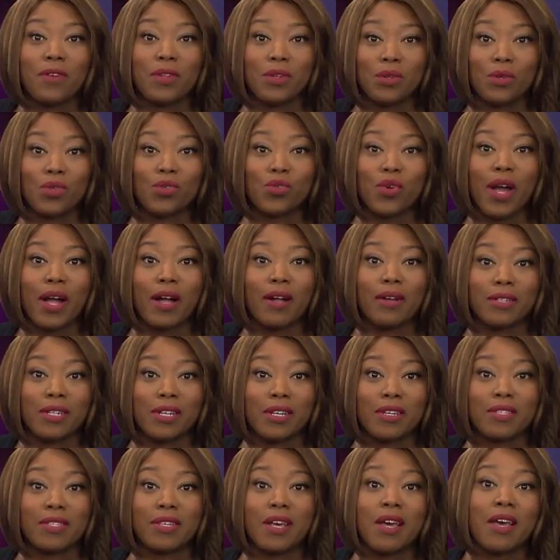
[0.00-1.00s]
a new trial
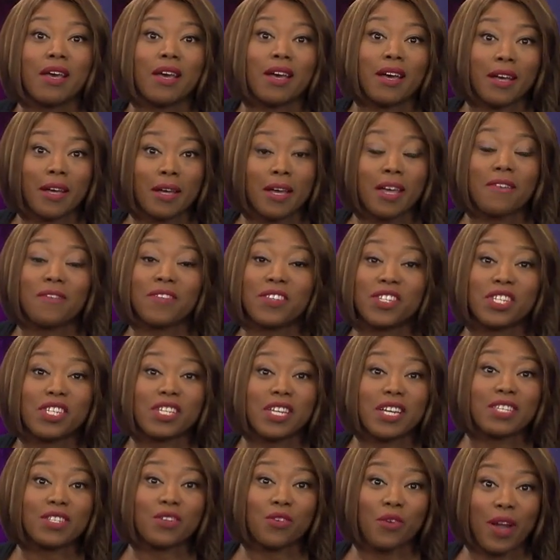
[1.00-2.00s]
does uh, if
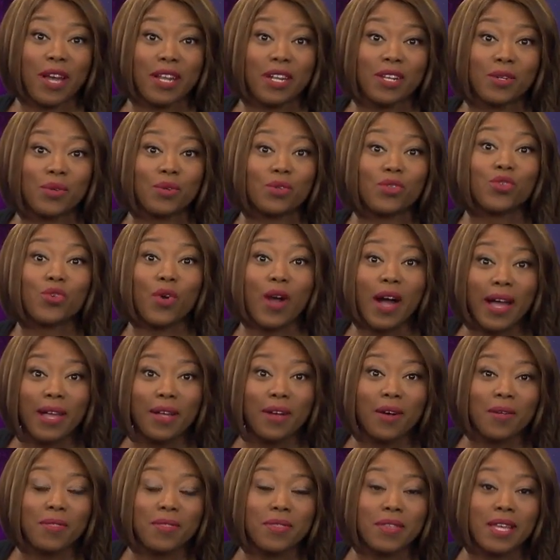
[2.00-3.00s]
she does grant a new
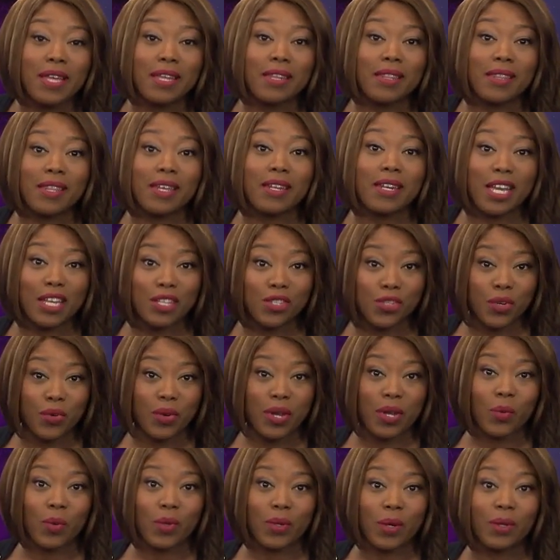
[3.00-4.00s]
trial, then the next
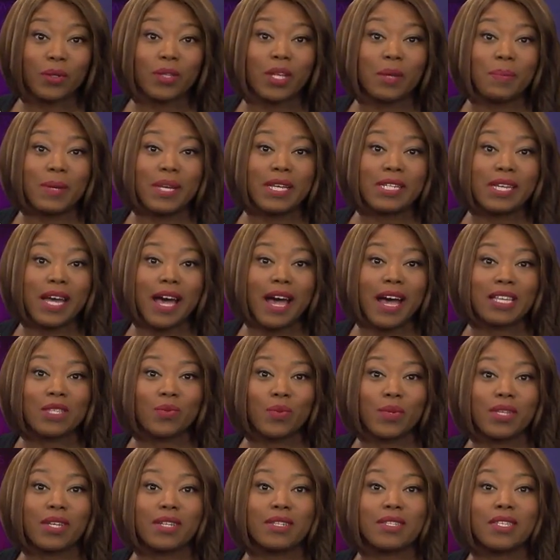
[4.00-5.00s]
jury will only be
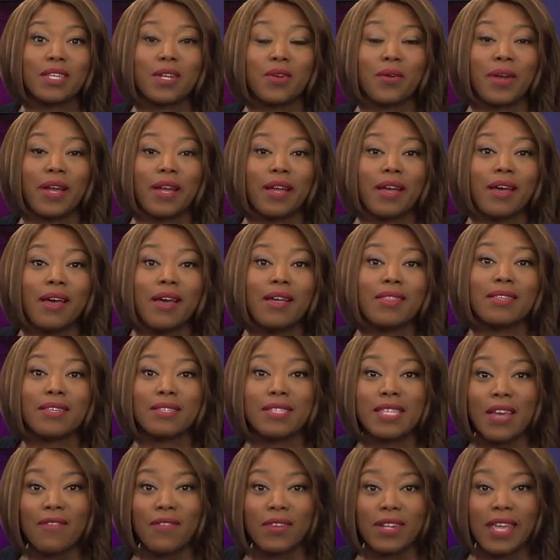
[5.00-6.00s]
tasked with considering
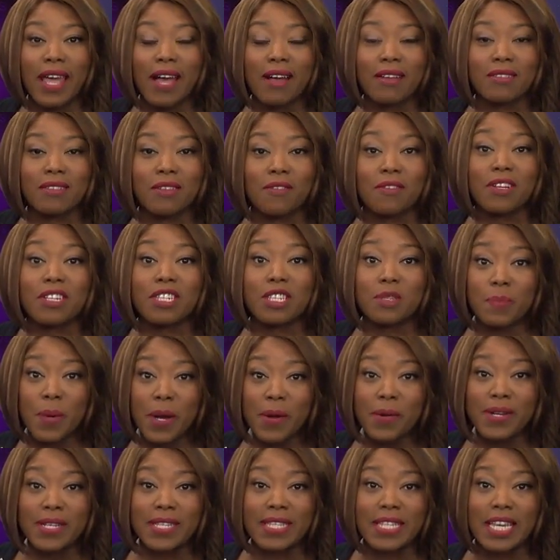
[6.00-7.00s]
the seven counts of
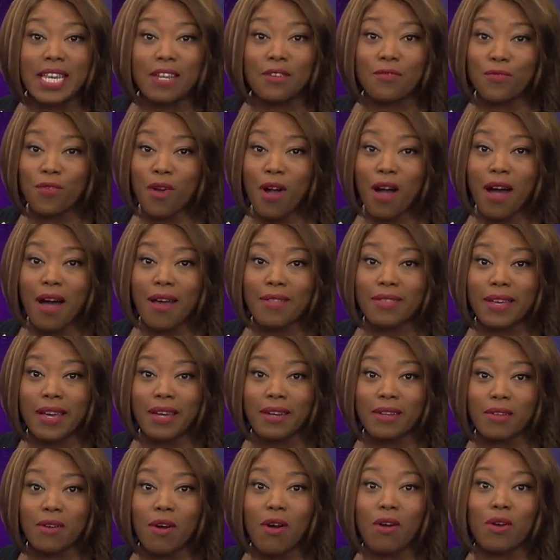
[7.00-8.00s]
conspiracy and fraud
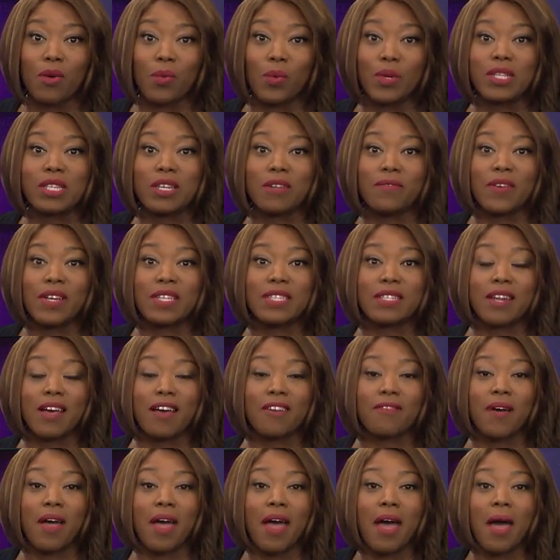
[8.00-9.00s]
that Carter was convicted
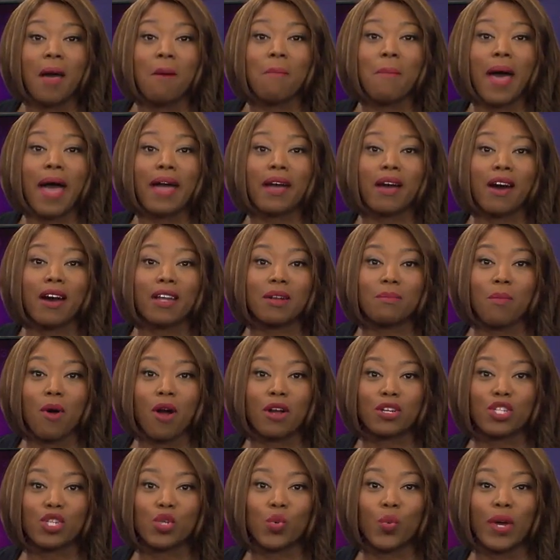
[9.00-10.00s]
of back on
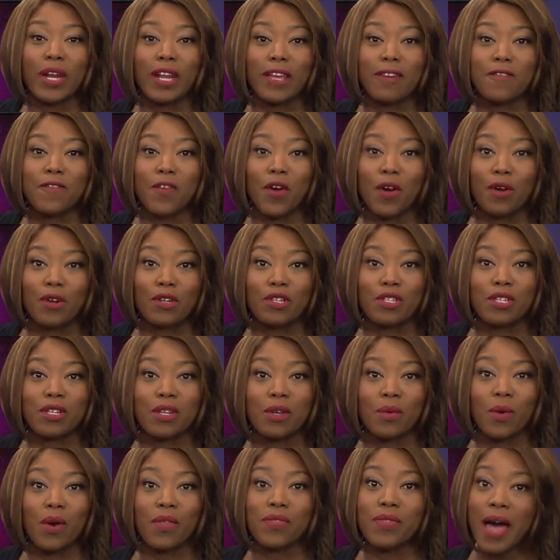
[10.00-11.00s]
March
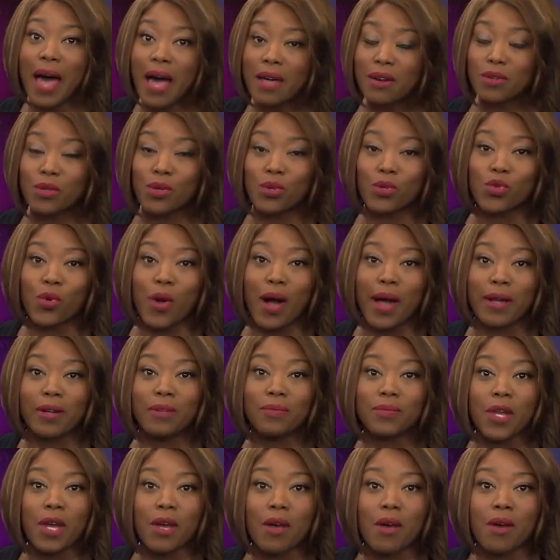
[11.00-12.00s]
21st. Without a new
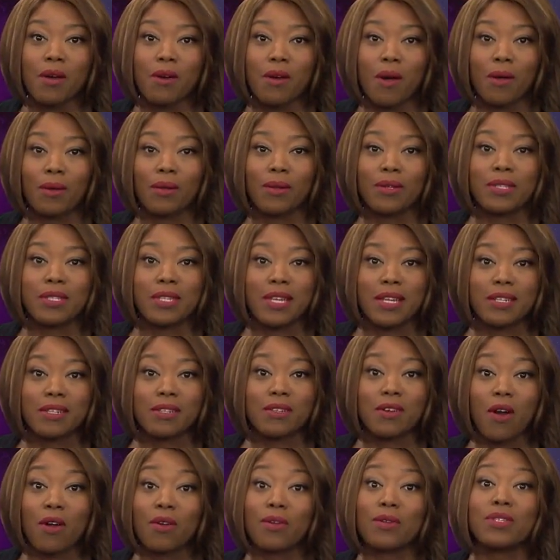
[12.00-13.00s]
trial, Carter is
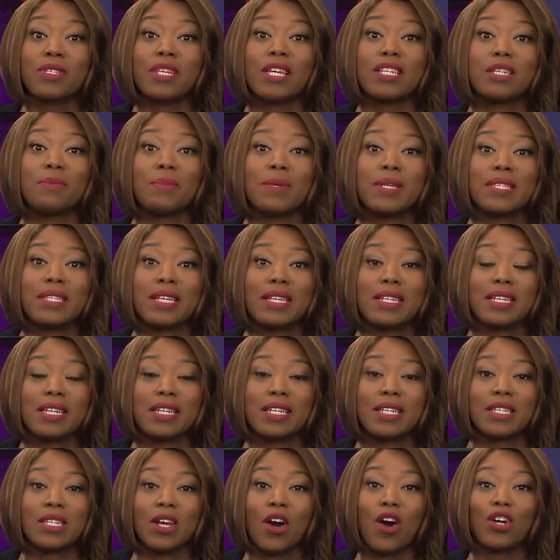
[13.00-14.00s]
set, Carter is set to be
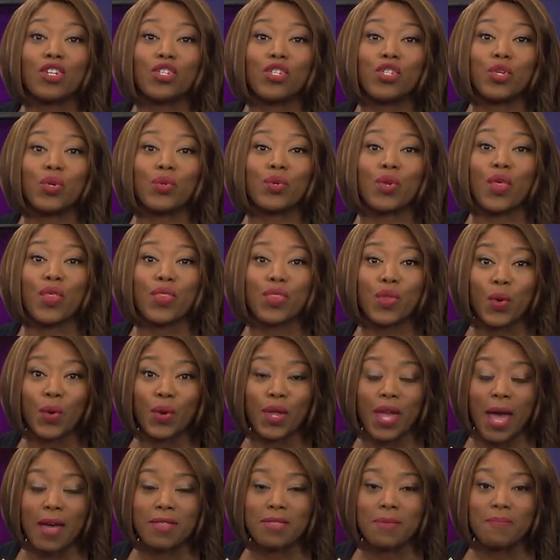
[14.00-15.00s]
sentenced on June
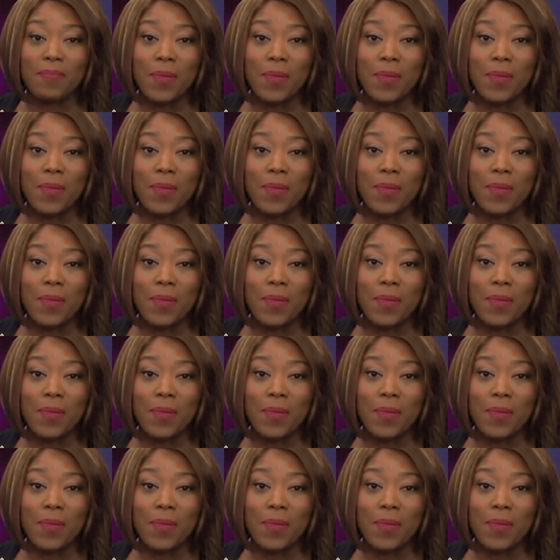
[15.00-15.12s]
30th.